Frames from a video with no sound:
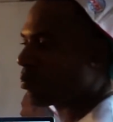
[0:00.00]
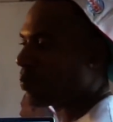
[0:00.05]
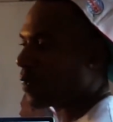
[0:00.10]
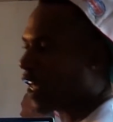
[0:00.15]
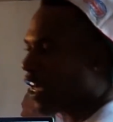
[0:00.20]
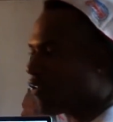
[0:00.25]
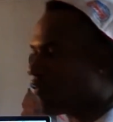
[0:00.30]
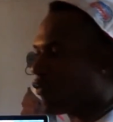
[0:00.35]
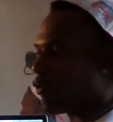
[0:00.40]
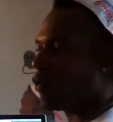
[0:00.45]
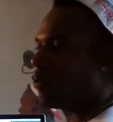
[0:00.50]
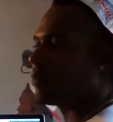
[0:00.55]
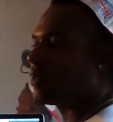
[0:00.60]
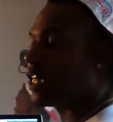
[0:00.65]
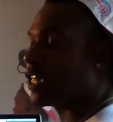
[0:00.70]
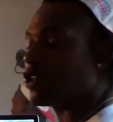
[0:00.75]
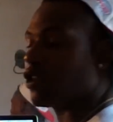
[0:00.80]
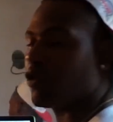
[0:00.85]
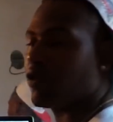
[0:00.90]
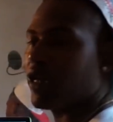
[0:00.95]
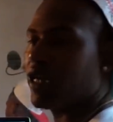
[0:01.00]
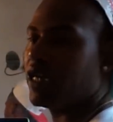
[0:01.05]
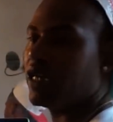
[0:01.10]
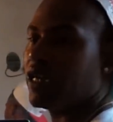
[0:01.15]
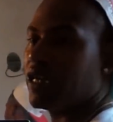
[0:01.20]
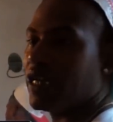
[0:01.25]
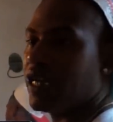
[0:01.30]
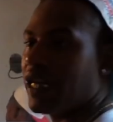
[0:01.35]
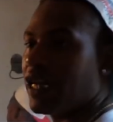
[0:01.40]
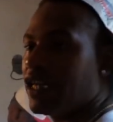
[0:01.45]
platform, just on the
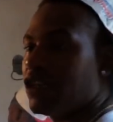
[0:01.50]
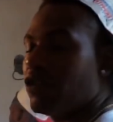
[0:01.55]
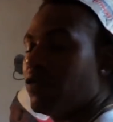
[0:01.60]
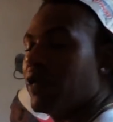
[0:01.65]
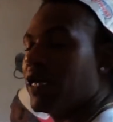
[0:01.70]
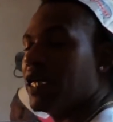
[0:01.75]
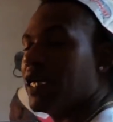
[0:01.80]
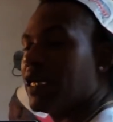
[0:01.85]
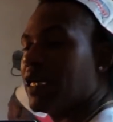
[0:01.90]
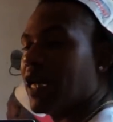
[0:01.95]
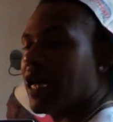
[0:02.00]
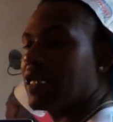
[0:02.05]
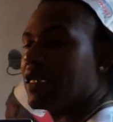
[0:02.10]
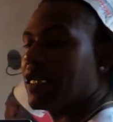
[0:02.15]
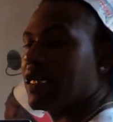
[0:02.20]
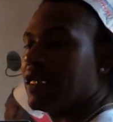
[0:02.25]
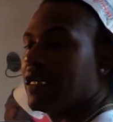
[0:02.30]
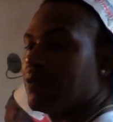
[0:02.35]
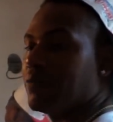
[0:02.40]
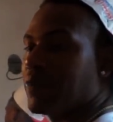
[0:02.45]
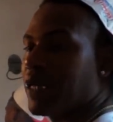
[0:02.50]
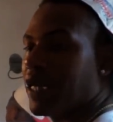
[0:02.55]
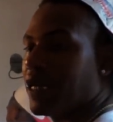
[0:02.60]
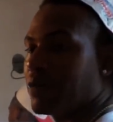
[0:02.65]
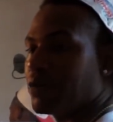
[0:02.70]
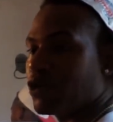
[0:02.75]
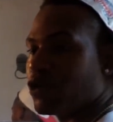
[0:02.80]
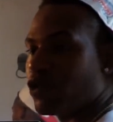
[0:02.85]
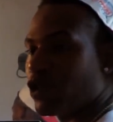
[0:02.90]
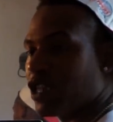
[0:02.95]
internet, and you ain't getting out there in them
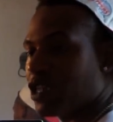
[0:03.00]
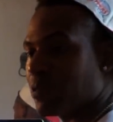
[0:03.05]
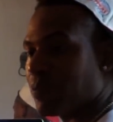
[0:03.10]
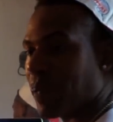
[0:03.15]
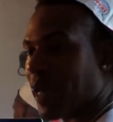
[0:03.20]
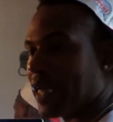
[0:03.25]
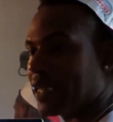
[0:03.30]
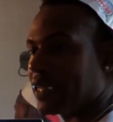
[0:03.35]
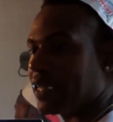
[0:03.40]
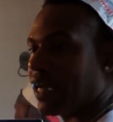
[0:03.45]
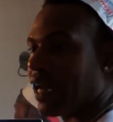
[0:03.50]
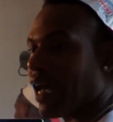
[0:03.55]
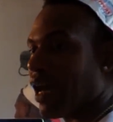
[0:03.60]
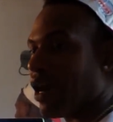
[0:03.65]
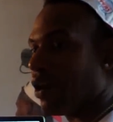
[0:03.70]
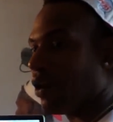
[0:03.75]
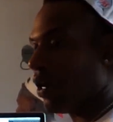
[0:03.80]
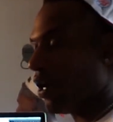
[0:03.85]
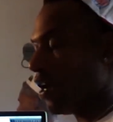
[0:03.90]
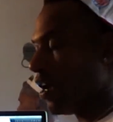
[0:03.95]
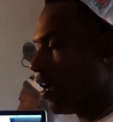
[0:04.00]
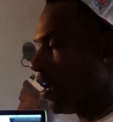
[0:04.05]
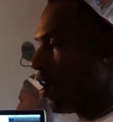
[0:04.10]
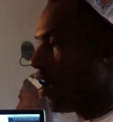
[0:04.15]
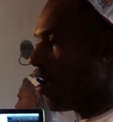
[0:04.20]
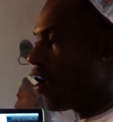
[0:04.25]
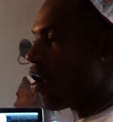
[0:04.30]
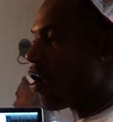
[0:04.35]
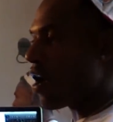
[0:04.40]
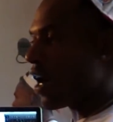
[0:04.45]
damn streets passing out
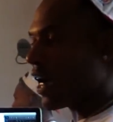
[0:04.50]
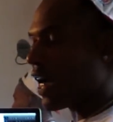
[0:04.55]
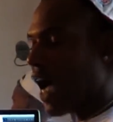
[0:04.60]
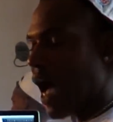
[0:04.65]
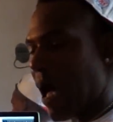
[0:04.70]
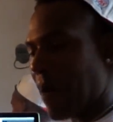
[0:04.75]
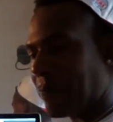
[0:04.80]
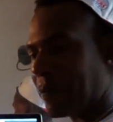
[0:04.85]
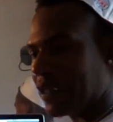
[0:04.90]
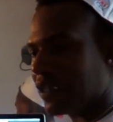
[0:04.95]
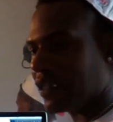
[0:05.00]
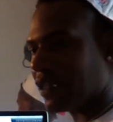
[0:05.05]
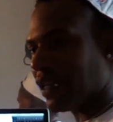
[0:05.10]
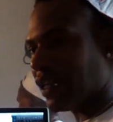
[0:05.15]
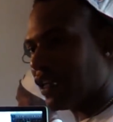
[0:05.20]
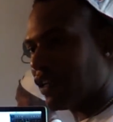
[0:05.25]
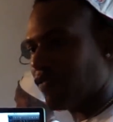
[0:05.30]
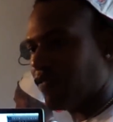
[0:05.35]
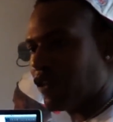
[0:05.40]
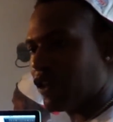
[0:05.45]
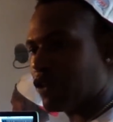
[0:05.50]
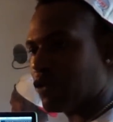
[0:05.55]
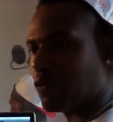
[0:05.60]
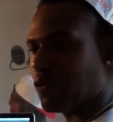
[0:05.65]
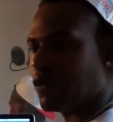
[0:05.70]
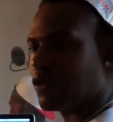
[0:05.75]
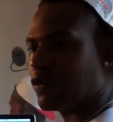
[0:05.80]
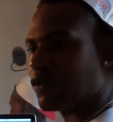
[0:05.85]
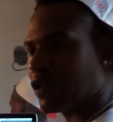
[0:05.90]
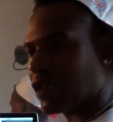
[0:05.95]
hard copies to
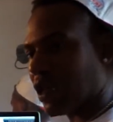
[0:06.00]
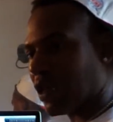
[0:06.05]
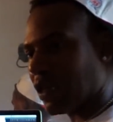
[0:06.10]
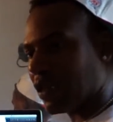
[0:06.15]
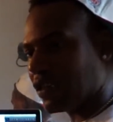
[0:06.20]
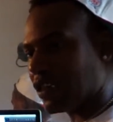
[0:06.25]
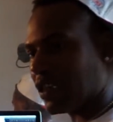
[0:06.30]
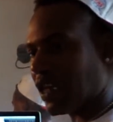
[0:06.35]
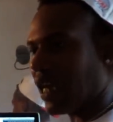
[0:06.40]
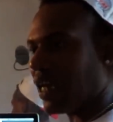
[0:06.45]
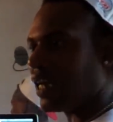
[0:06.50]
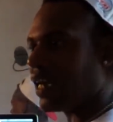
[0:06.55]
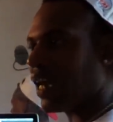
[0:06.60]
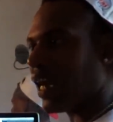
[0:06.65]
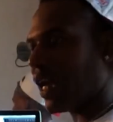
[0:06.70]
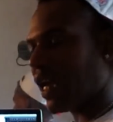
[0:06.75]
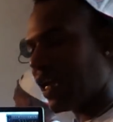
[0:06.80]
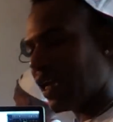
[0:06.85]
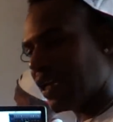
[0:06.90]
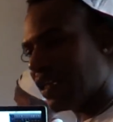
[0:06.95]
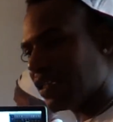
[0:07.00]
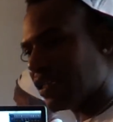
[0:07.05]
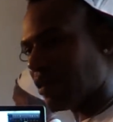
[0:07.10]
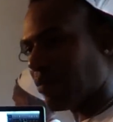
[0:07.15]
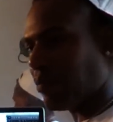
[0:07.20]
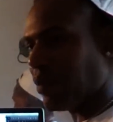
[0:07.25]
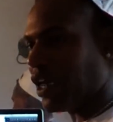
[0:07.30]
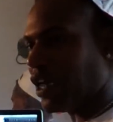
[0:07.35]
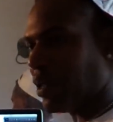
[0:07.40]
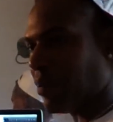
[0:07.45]
individuals, uh, shaking hands, or
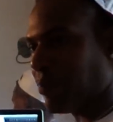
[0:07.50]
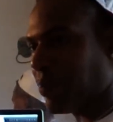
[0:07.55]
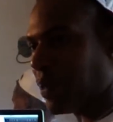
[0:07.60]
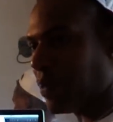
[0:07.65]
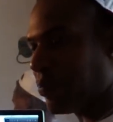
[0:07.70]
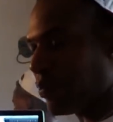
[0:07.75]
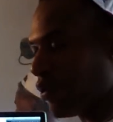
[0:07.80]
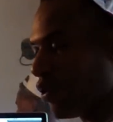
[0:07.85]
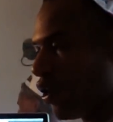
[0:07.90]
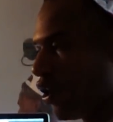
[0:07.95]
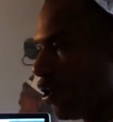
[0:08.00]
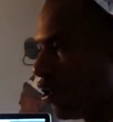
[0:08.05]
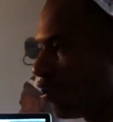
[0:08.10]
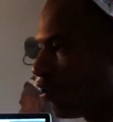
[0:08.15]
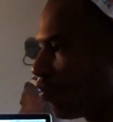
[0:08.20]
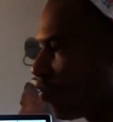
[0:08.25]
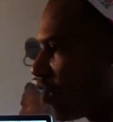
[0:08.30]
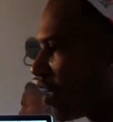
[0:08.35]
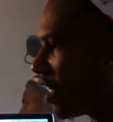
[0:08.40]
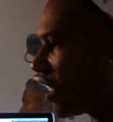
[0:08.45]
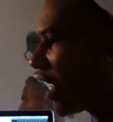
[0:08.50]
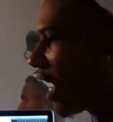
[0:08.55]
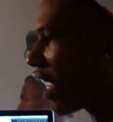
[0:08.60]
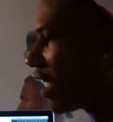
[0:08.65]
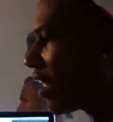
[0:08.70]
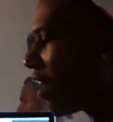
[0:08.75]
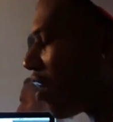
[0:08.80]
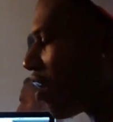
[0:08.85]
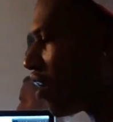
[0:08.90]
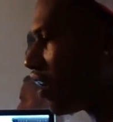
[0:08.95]
meeting people. You really got
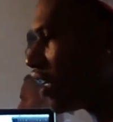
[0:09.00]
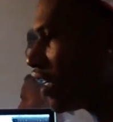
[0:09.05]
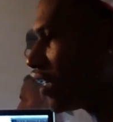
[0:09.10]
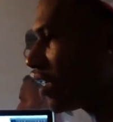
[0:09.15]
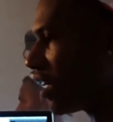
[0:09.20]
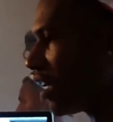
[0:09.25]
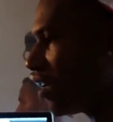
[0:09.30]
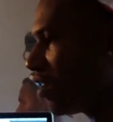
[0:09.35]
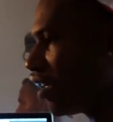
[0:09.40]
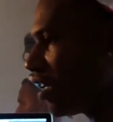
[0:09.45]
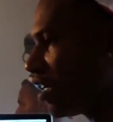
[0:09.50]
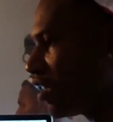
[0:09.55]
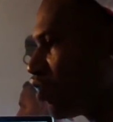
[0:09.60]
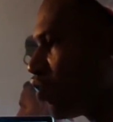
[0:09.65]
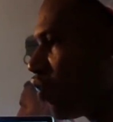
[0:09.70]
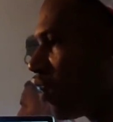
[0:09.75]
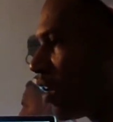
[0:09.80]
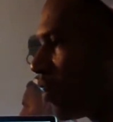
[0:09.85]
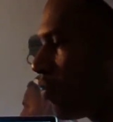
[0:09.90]
the artist. It, it's what